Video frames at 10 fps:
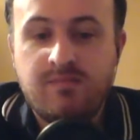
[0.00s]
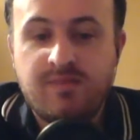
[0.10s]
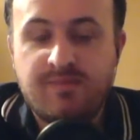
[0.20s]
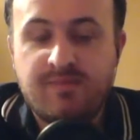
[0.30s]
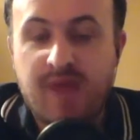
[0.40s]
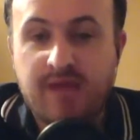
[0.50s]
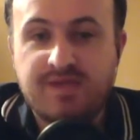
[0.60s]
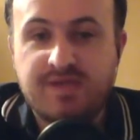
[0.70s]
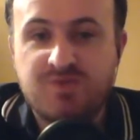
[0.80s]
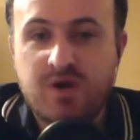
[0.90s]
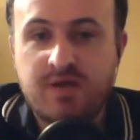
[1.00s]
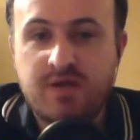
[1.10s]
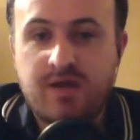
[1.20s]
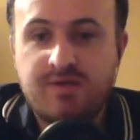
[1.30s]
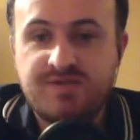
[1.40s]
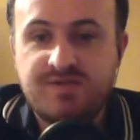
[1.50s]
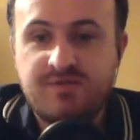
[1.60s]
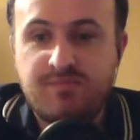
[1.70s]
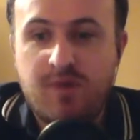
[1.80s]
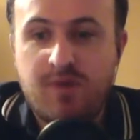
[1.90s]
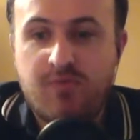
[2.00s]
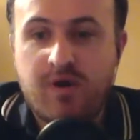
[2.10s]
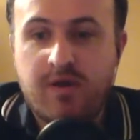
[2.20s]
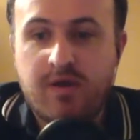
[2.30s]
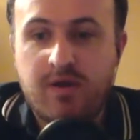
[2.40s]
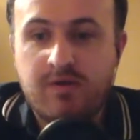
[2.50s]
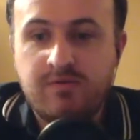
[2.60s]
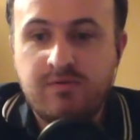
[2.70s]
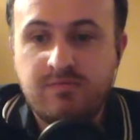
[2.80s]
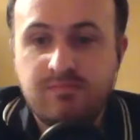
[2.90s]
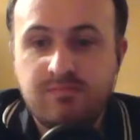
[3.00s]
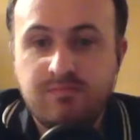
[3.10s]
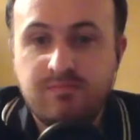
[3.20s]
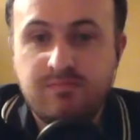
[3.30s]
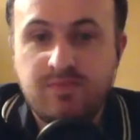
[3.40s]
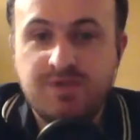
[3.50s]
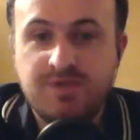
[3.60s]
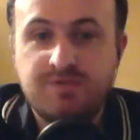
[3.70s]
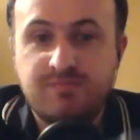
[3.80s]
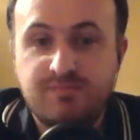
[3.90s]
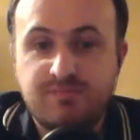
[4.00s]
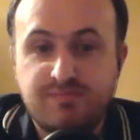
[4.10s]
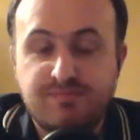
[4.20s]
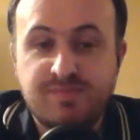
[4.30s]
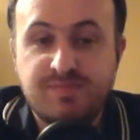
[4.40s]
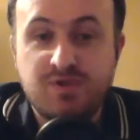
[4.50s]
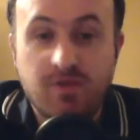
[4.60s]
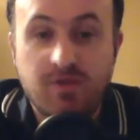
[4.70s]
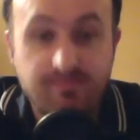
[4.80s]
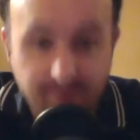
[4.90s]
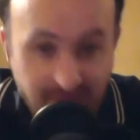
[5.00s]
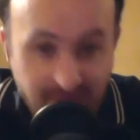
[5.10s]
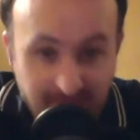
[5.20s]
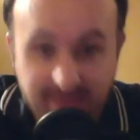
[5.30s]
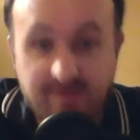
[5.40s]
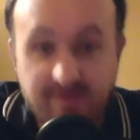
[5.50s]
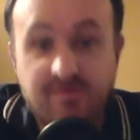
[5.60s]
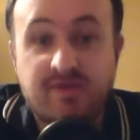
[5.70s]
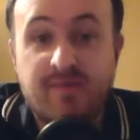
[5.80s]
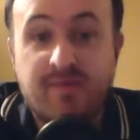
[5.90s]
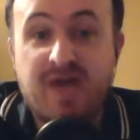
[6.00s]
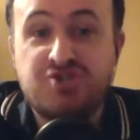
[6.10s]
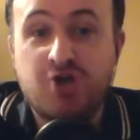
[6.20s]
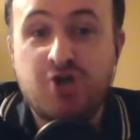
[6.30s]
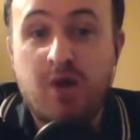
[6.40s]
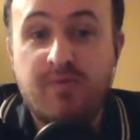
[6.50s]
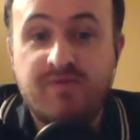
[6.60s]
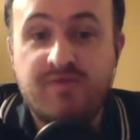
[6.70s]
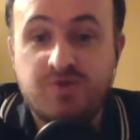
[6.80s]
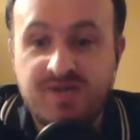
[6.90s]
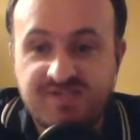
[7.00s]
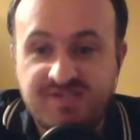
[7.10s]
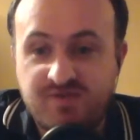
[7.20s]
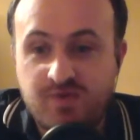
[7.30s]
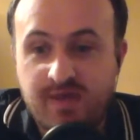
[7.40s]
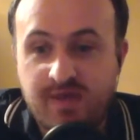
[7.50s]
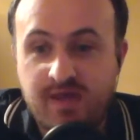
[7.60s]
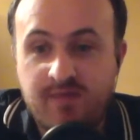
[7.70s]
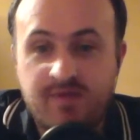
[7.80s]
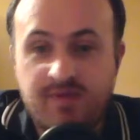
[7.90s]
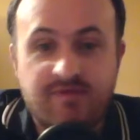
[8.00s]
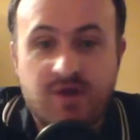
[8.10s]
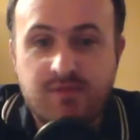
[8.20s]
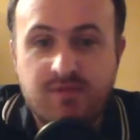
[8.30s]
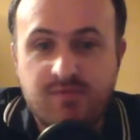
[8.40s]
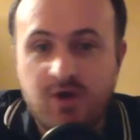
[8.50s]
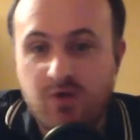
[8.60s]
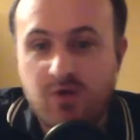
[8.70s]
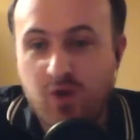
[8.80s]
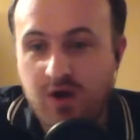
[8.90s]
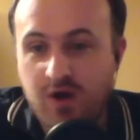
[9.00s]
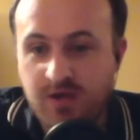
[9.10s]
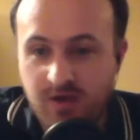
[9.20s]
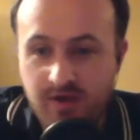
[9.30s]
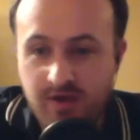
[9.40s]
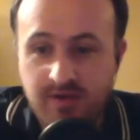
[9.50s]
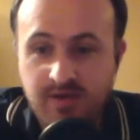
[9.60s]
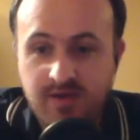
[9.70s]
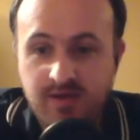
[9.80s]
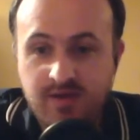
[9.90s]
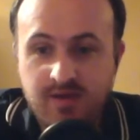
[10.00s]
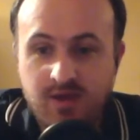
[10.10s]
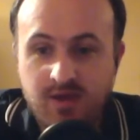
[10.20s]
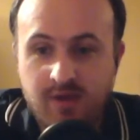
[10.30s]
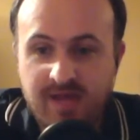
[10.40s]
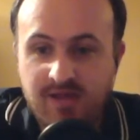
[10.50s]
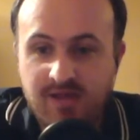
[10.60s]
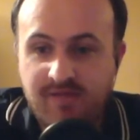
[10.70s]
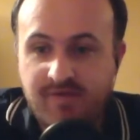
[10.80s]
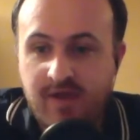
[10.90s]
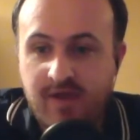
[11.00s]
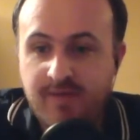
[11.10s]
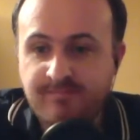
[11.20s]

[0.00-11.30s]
apparently he's working now, he's doing pub work, which is not admittedly really the best job of your 27, 28, but you gotta work, you gotta make a living, right?